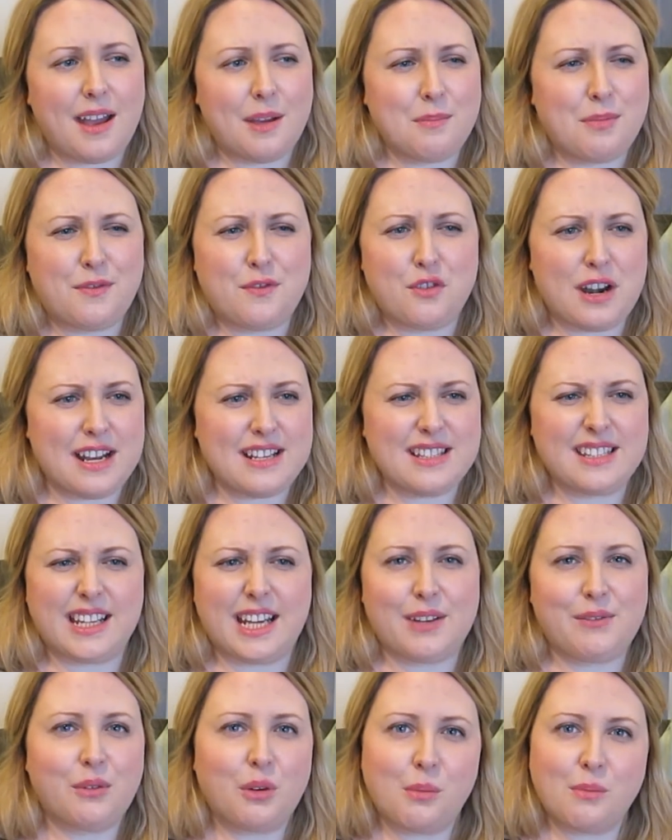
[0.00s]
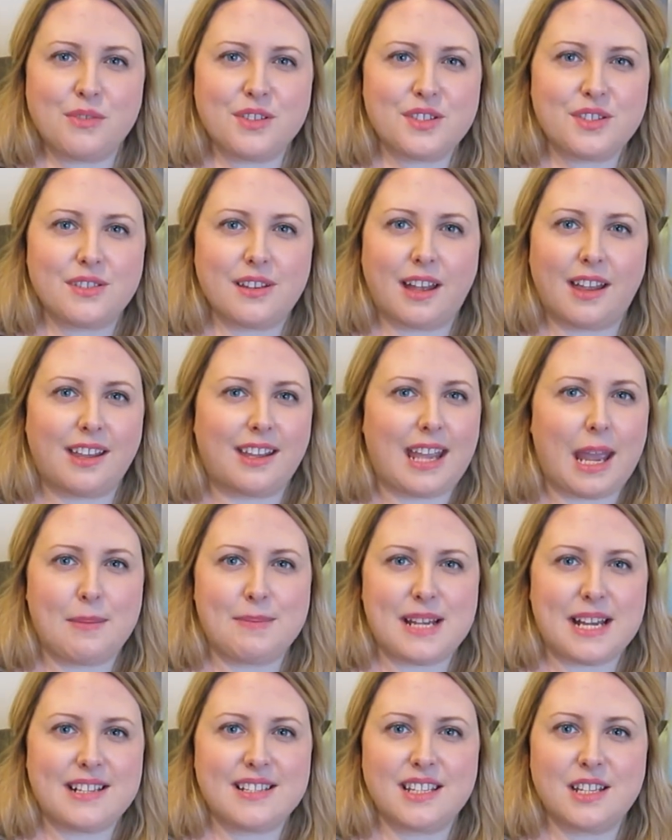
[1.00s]
Beforehand, like, everyone was like
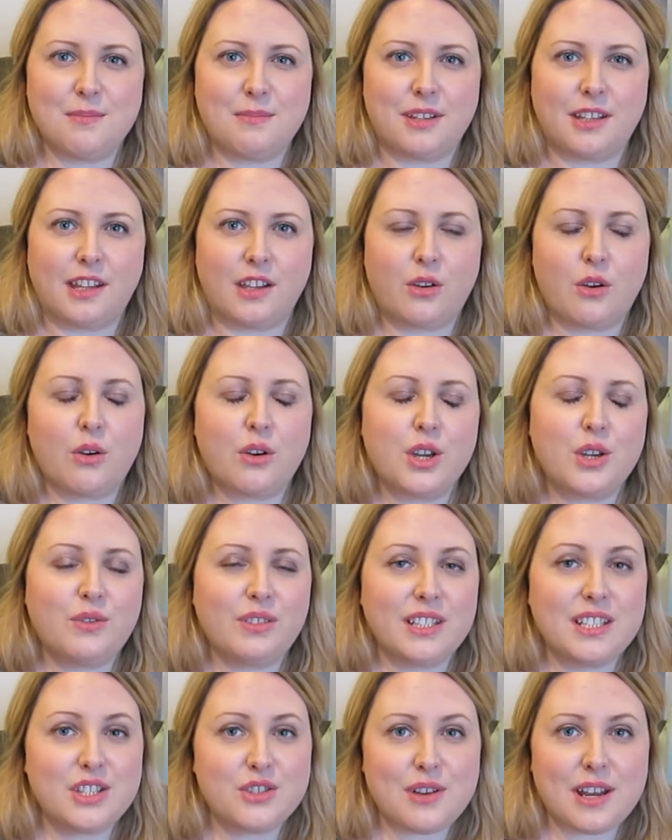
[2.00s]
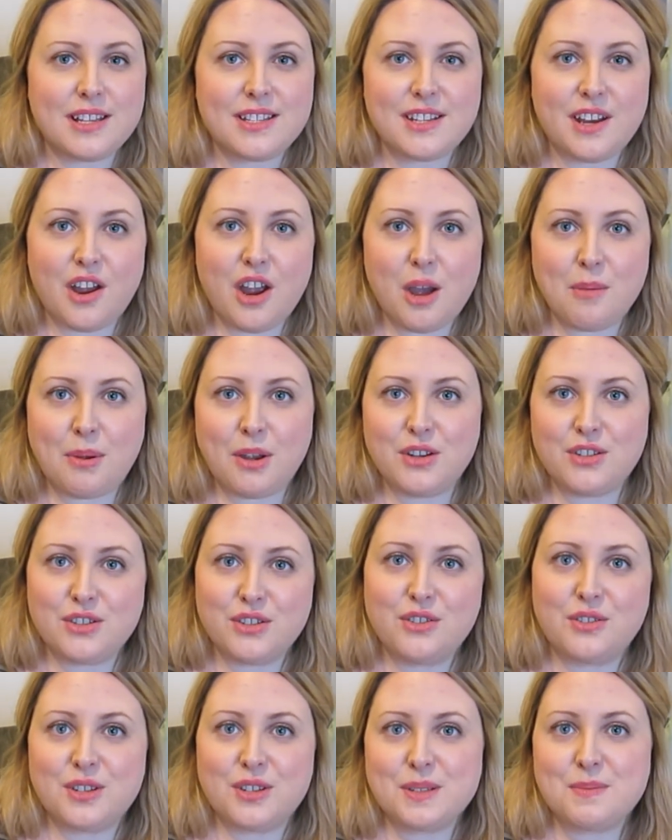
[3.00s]
kept asking me like, oh, are you really stressed out about
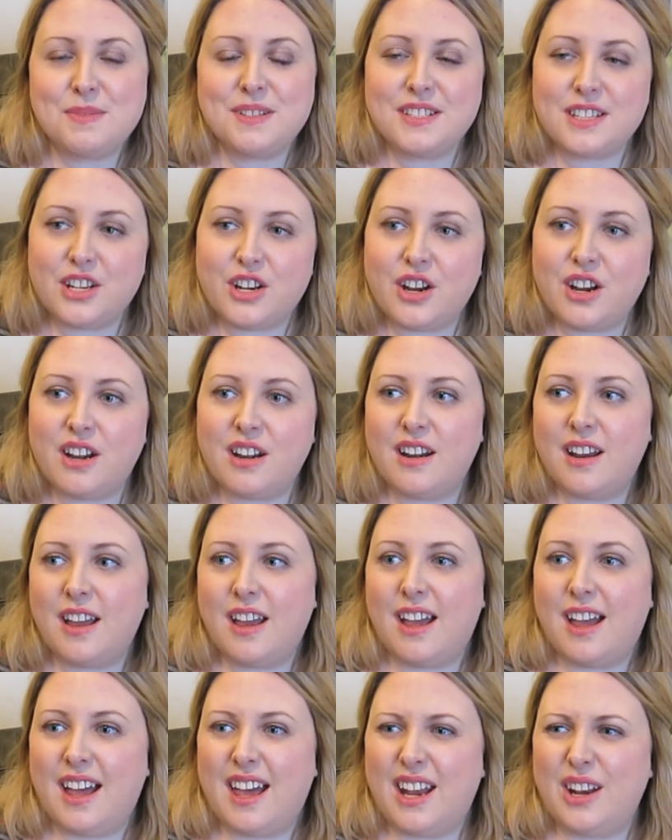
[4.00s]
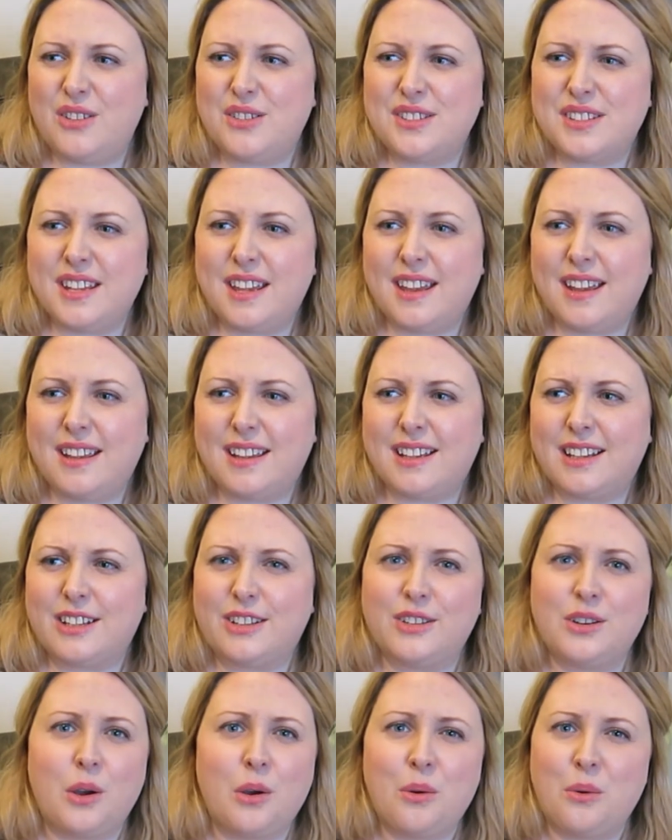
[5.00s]
doing Christmas dinner? And I was just like,
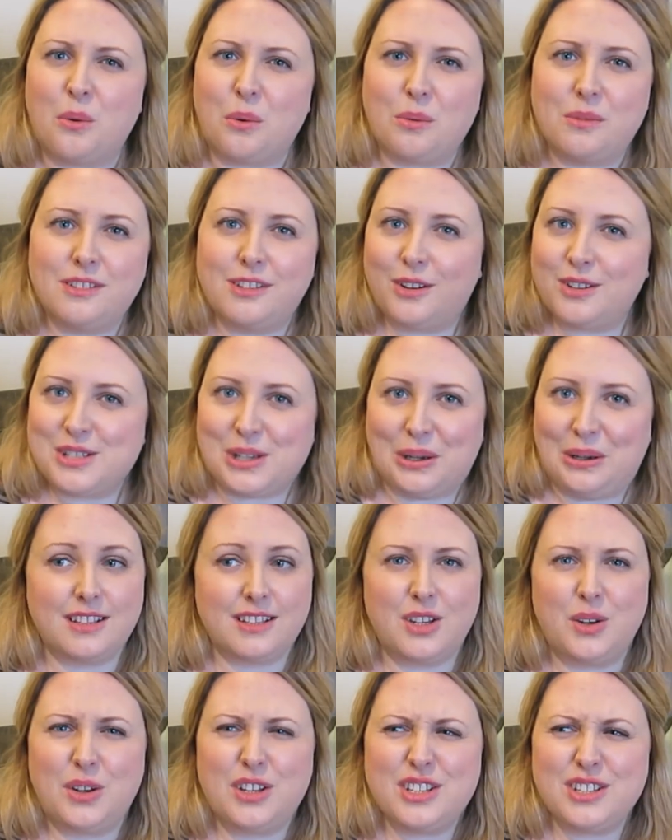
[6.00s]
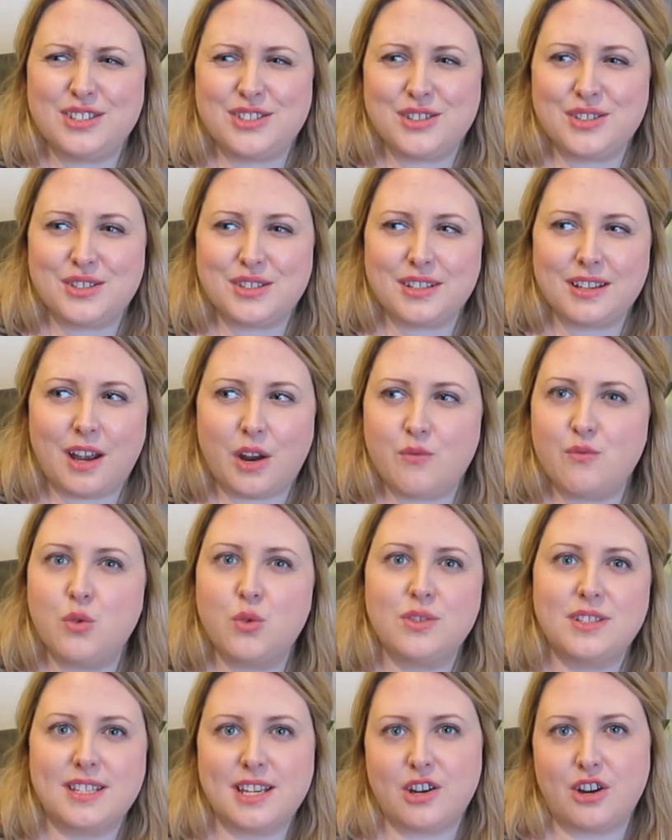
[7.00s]
no, not at all. You know, it's just a
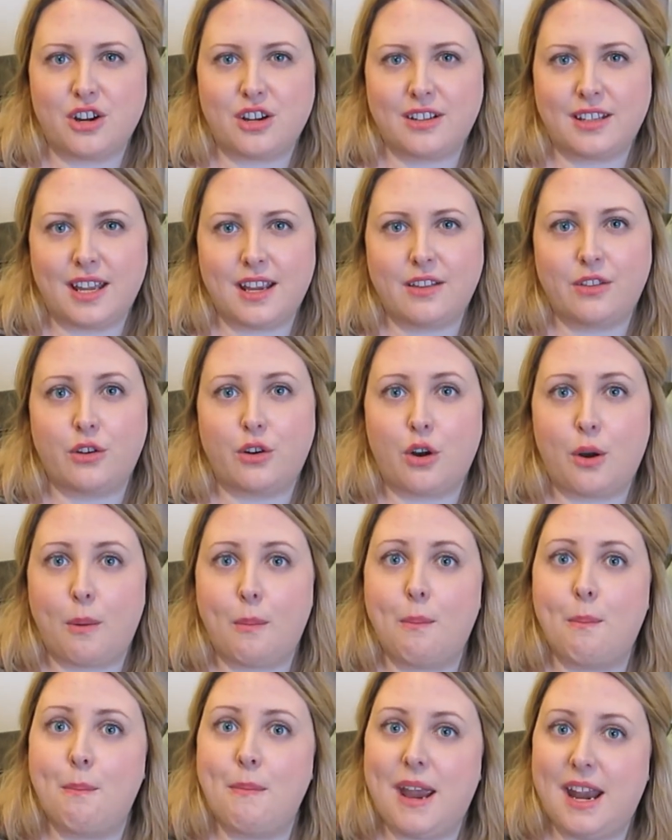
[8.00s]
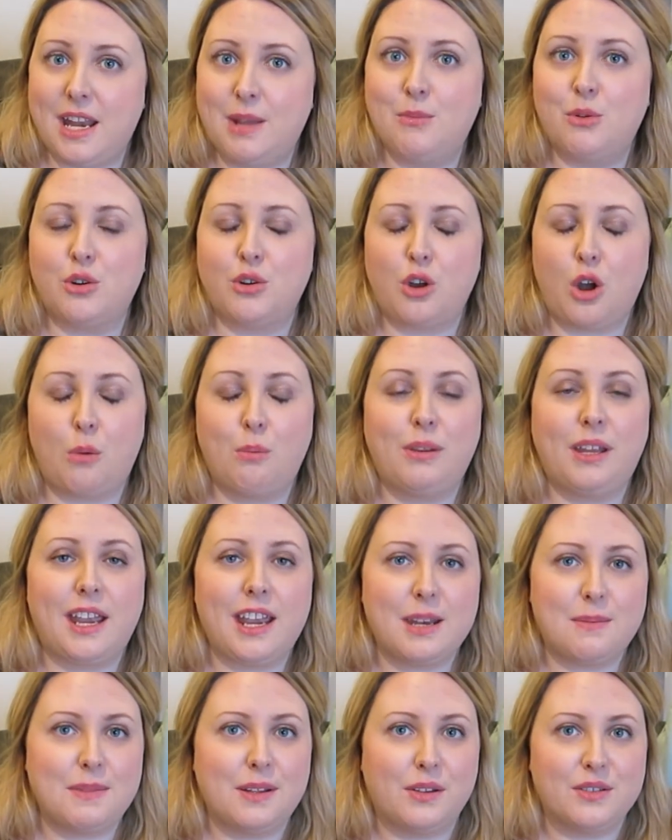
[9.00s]
roast dinner. Like, there are many more
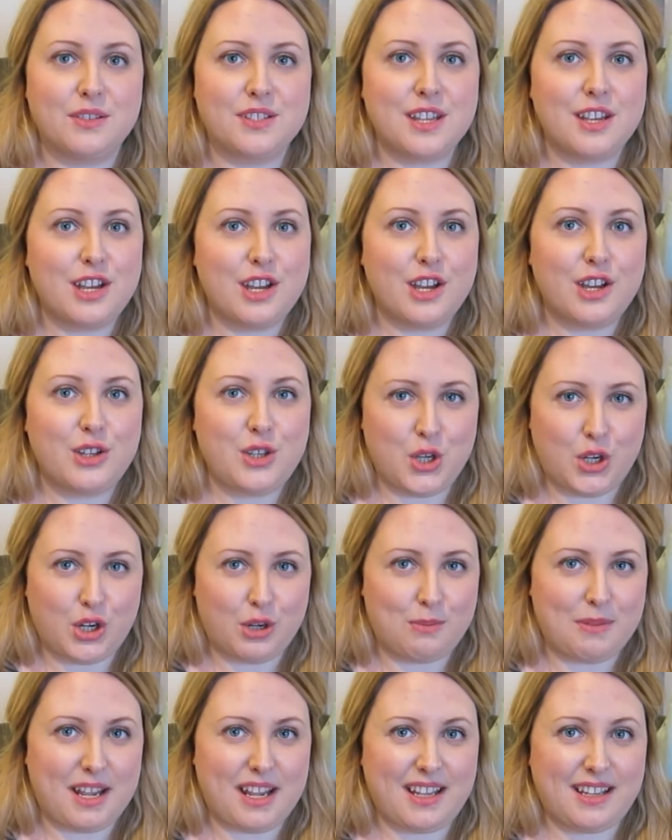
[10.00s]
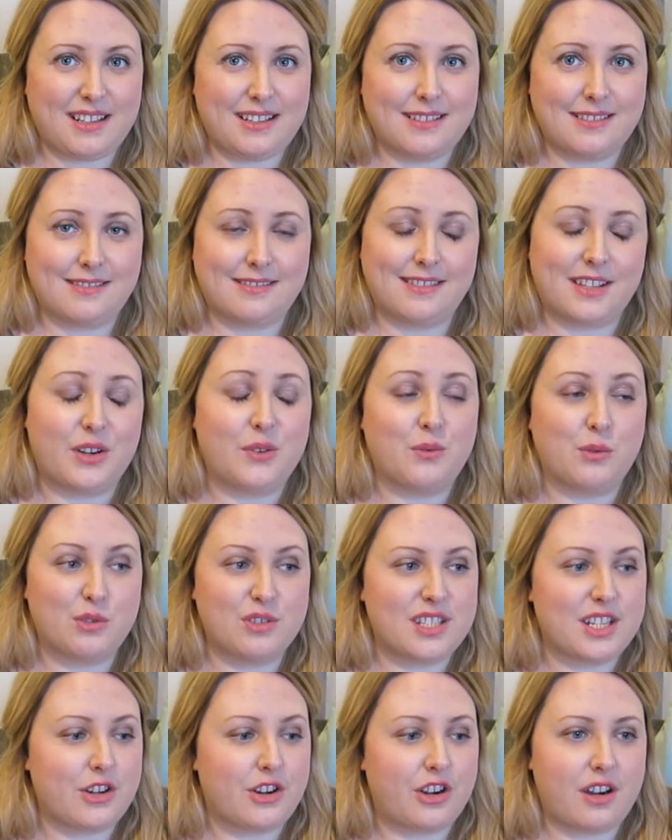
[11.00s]
complicated meals you could make than a
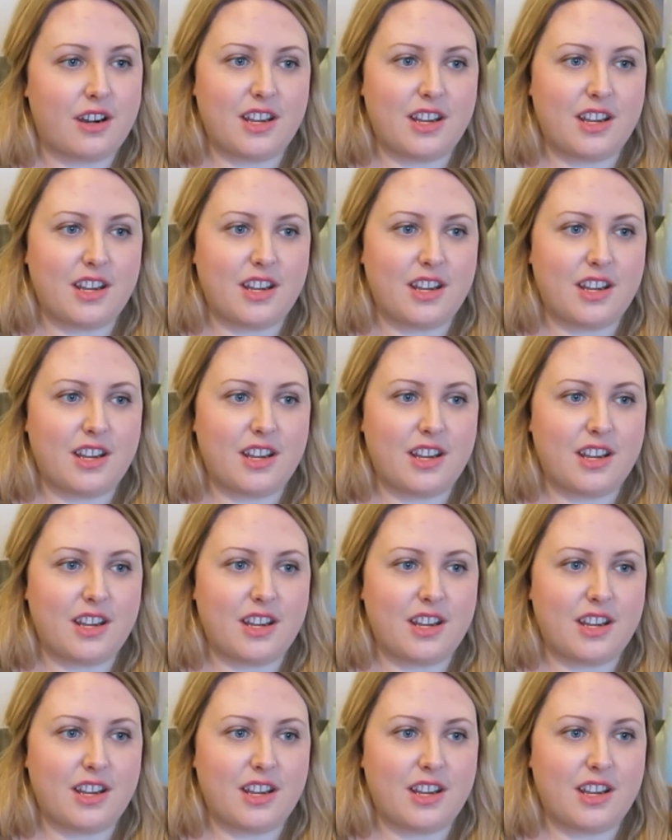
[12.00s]
roast dinner.